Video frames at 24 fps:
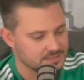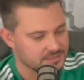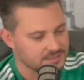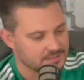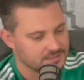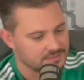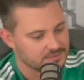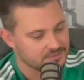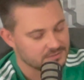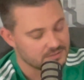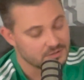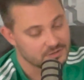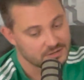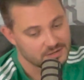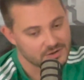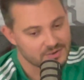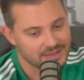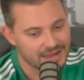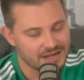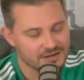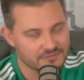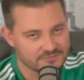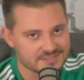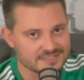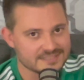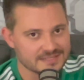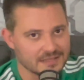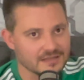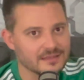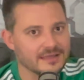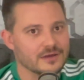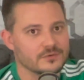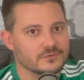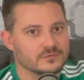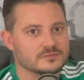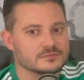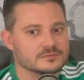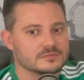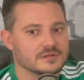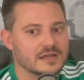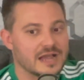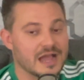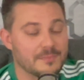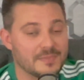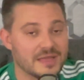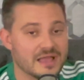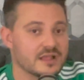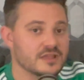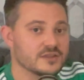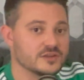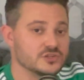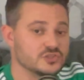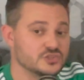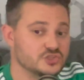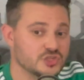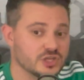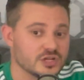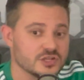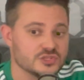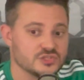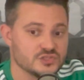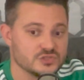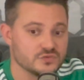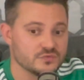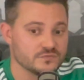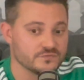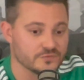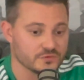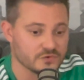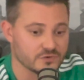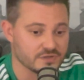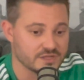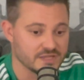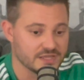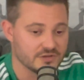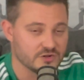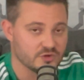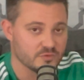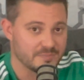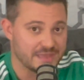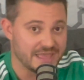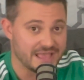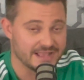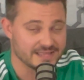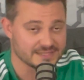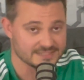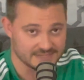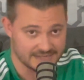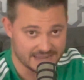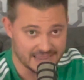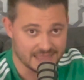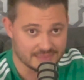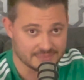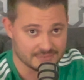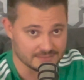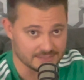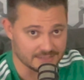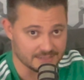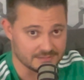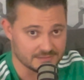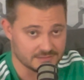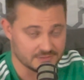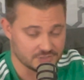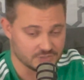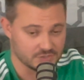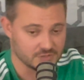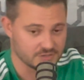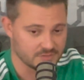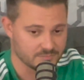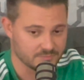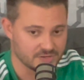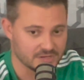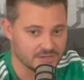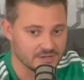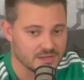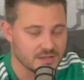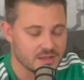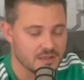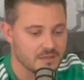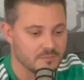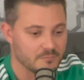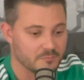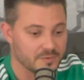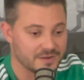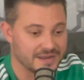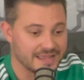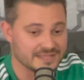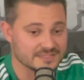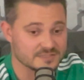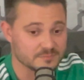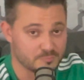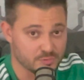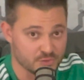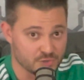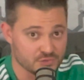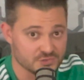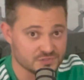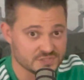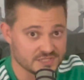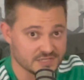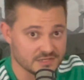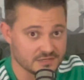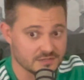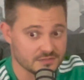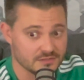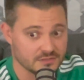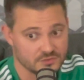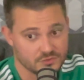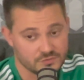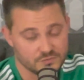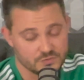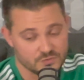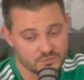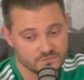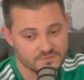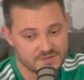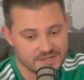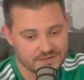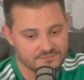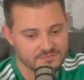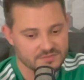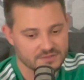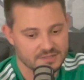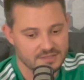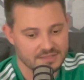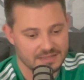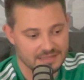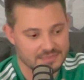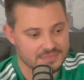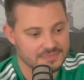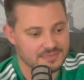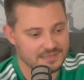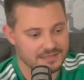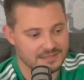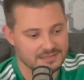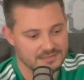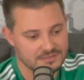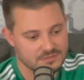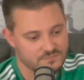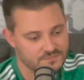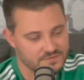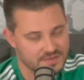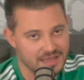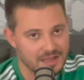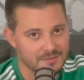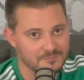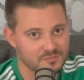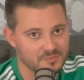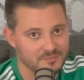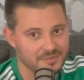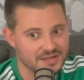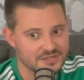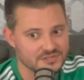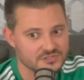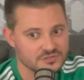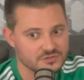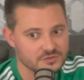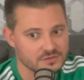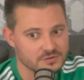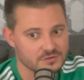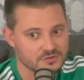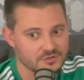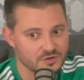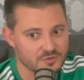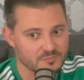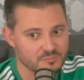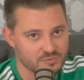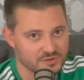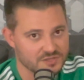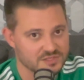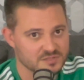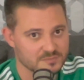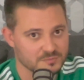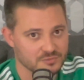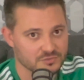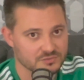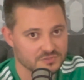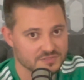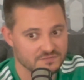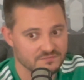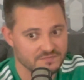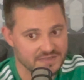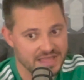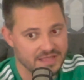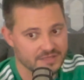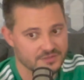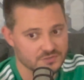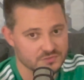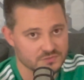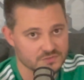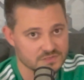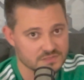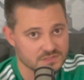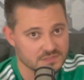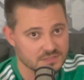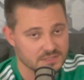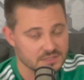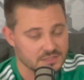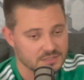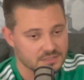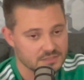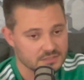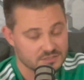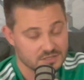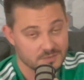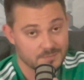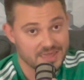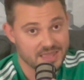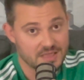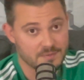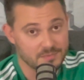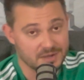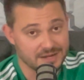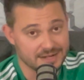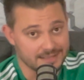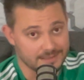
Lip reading: you're kind of a sellout. I'm not going to judge you for getting your bag as an athlete. But as a person, you've definitely you've compromised your principles and values to make money,